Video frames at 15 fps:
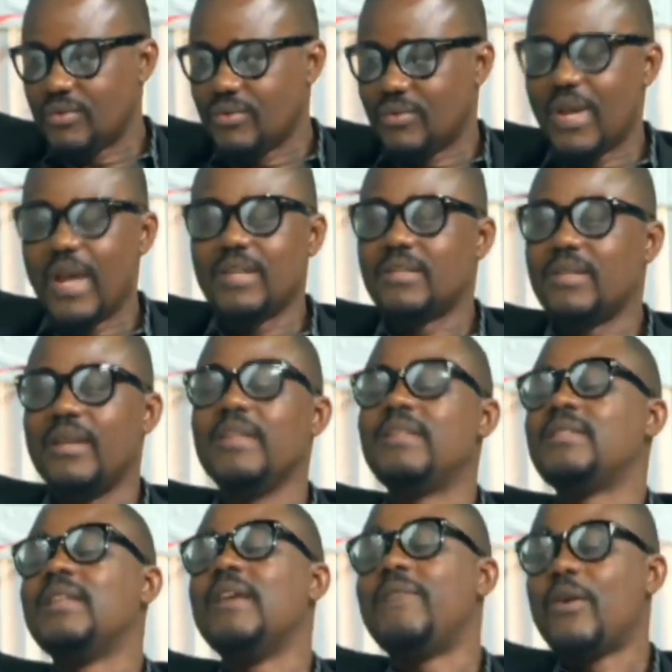
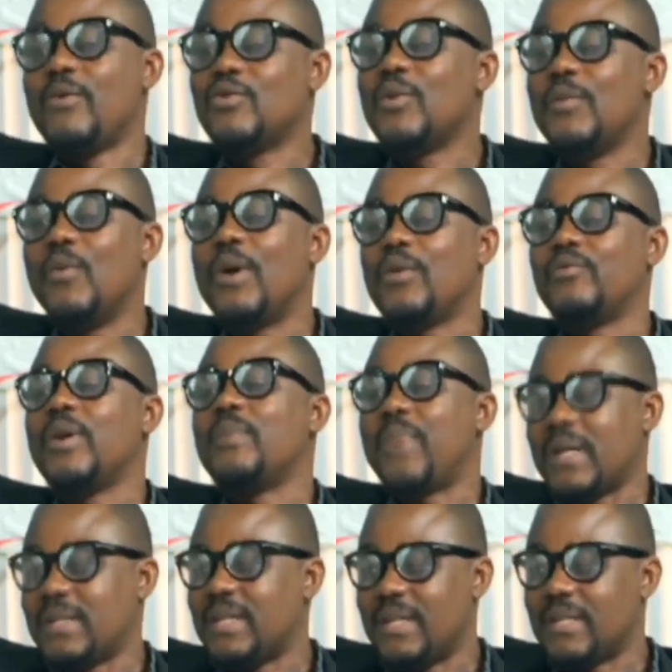It's never going to be
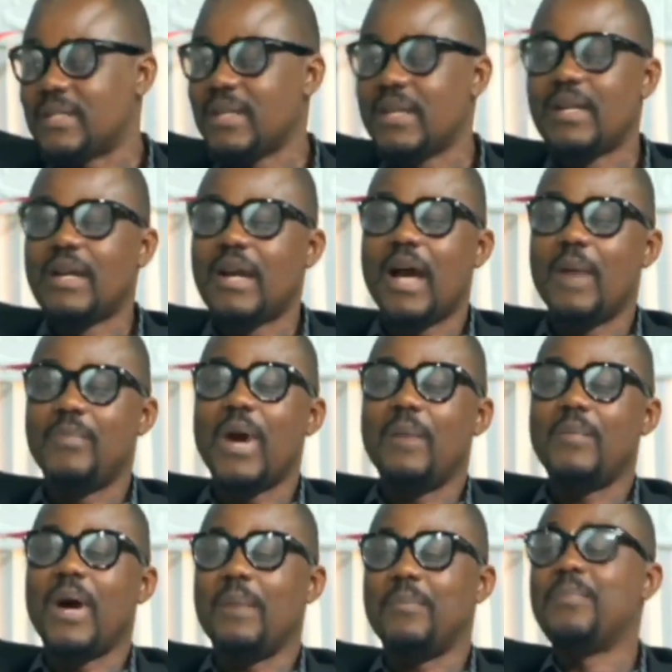100%
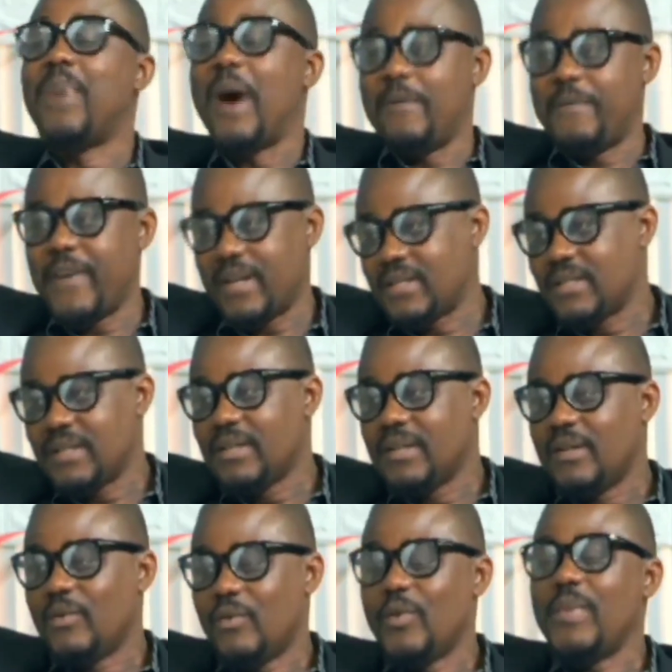perfect.
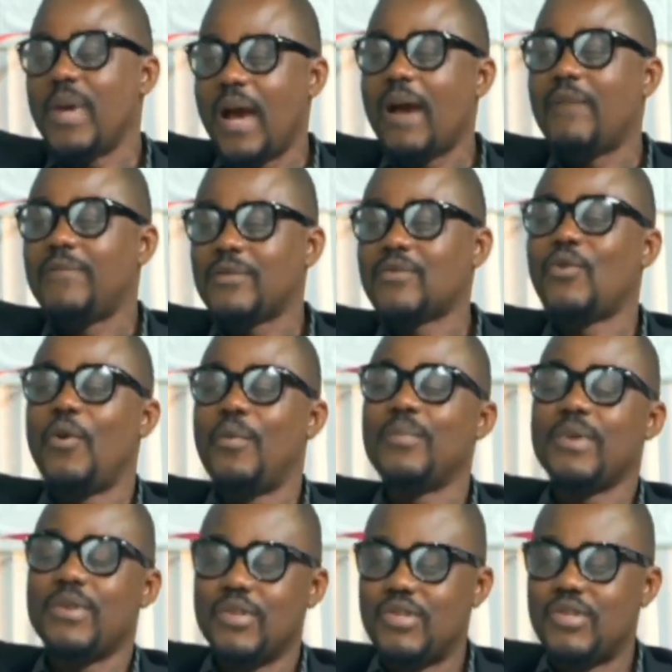We may have some
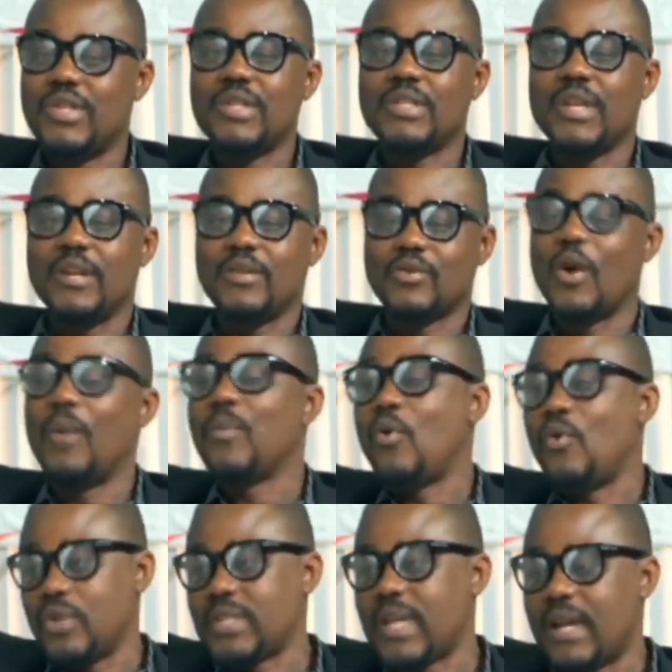hitches and some
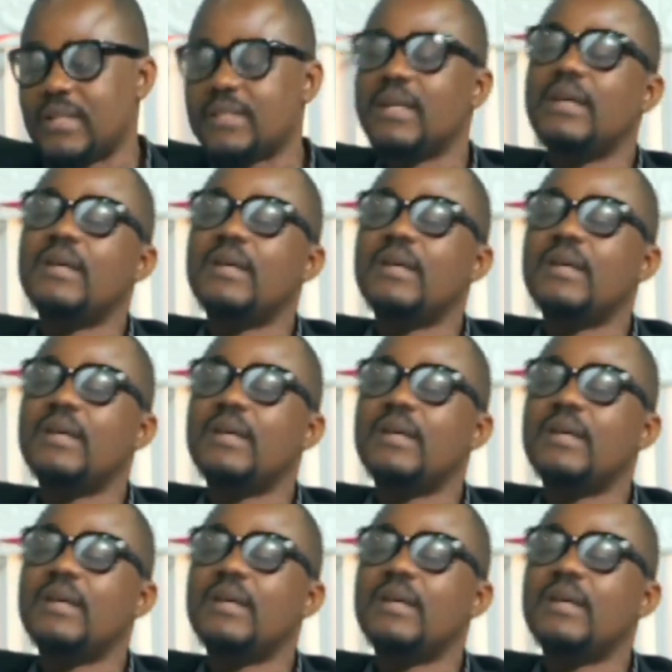concerns.